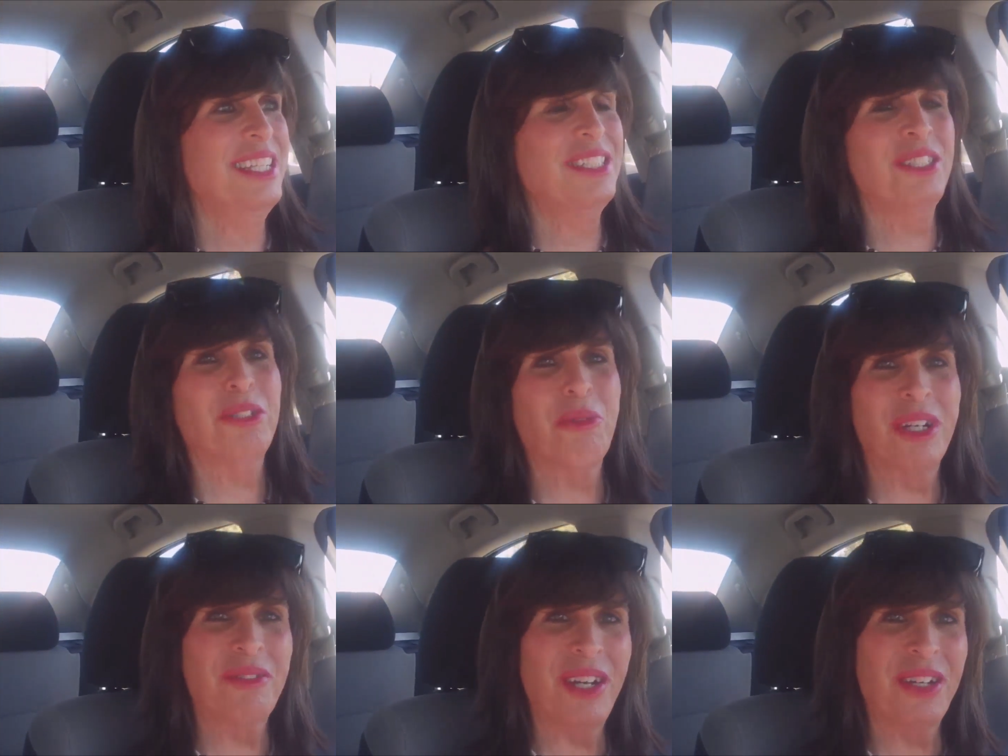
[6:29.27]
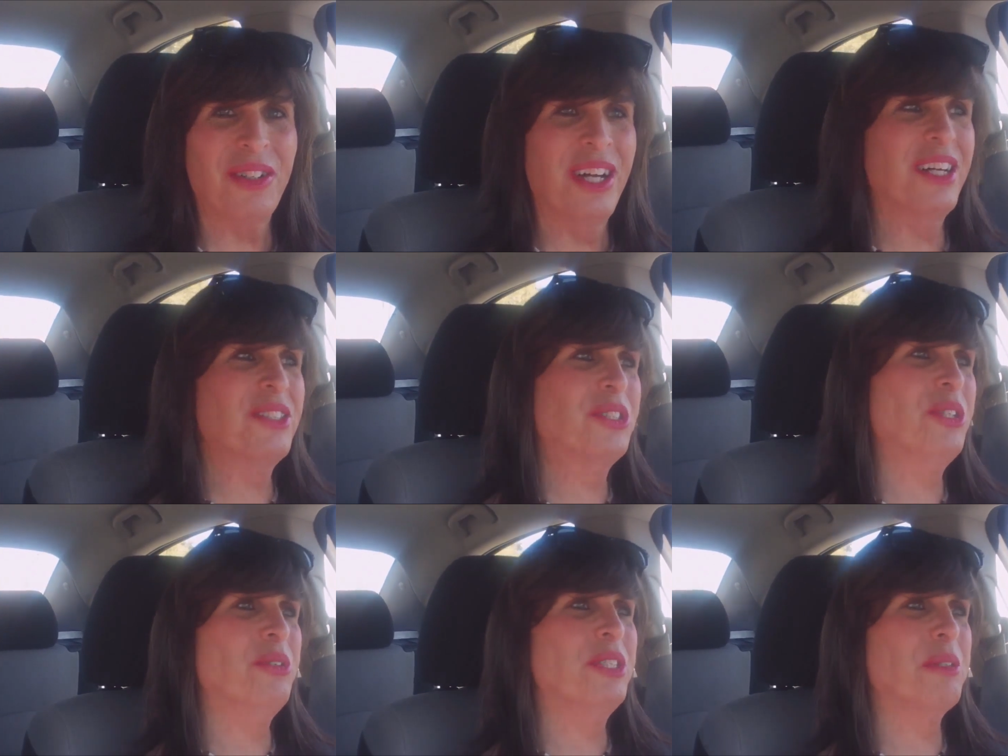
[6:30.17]
She's one of our
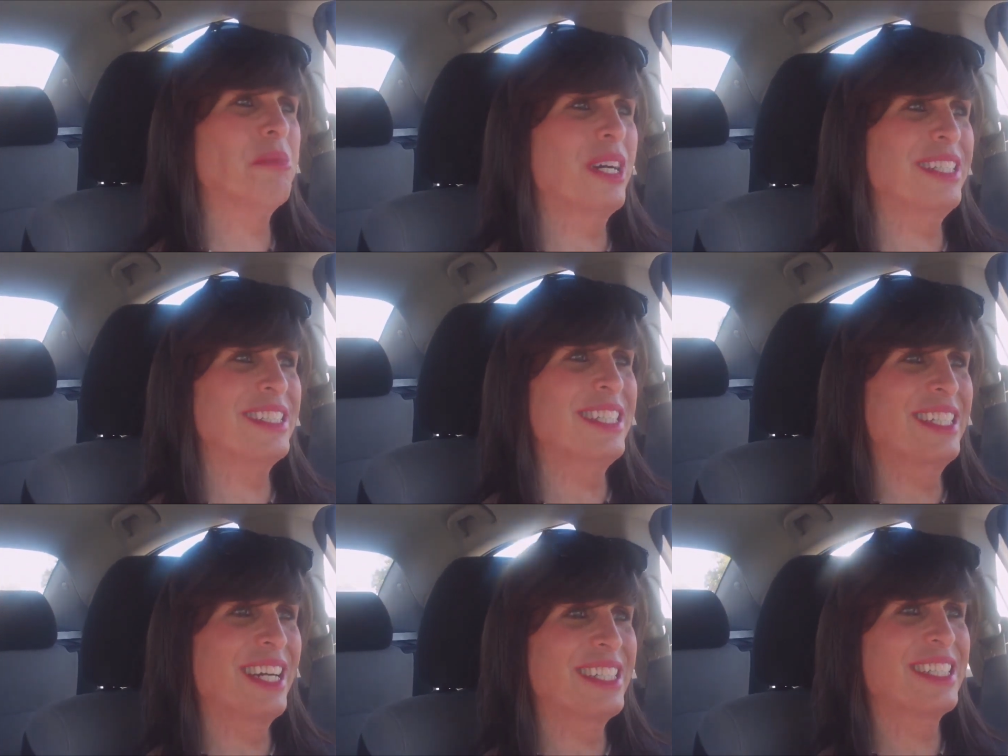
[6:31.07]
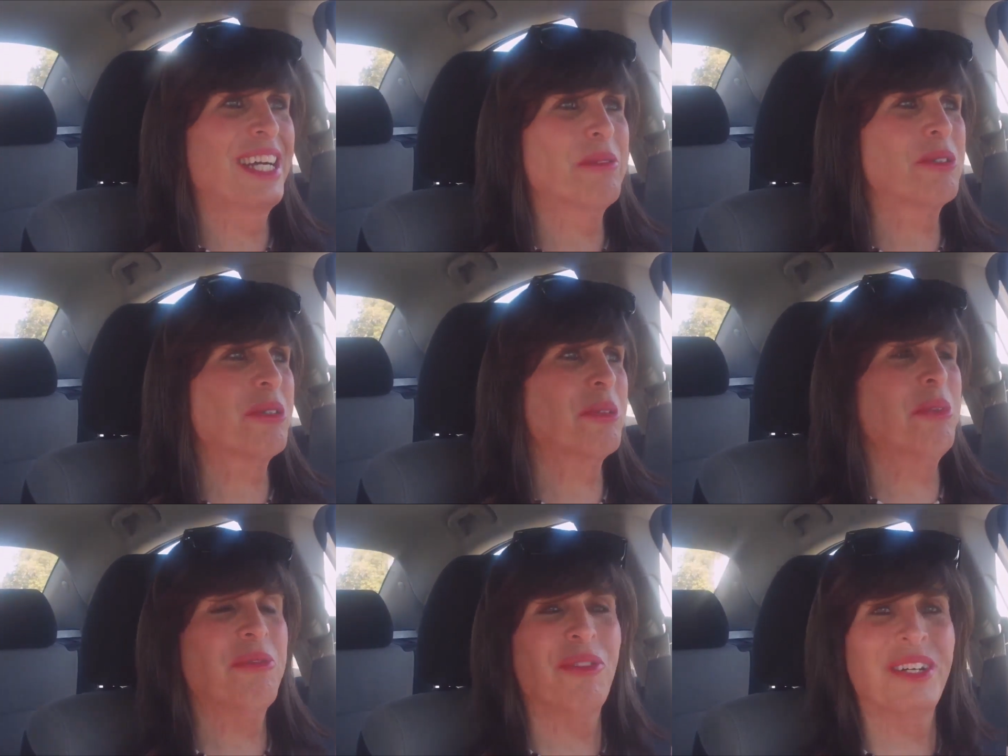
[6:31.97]
chooching buddies at nighttime, so it'll
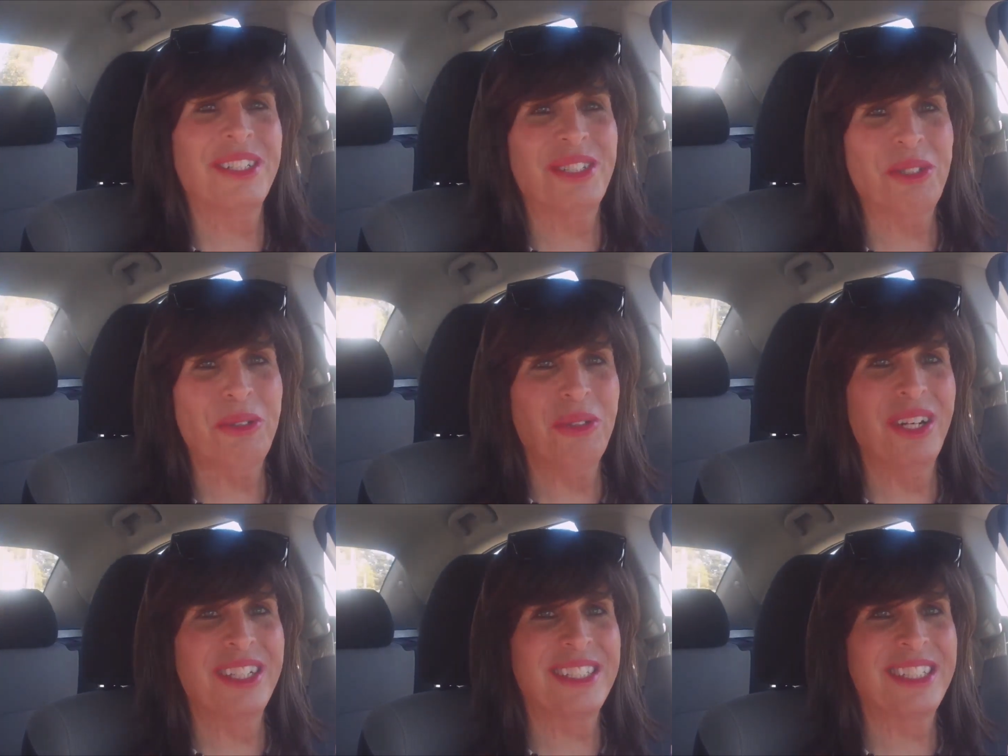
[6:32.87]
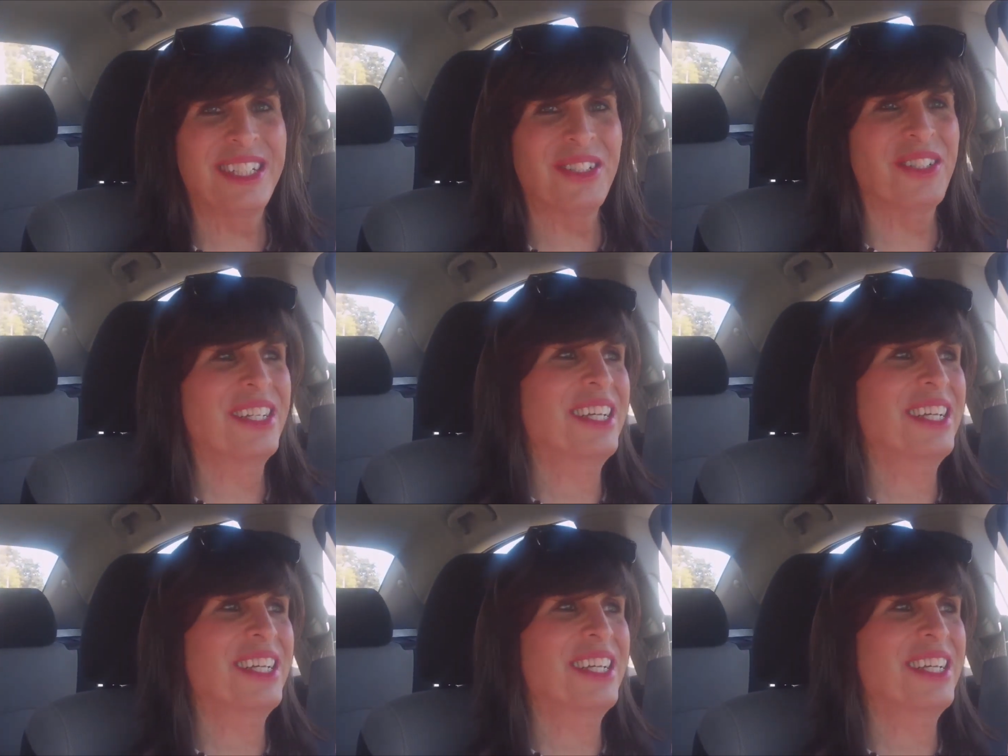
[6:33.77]
be fun to see her.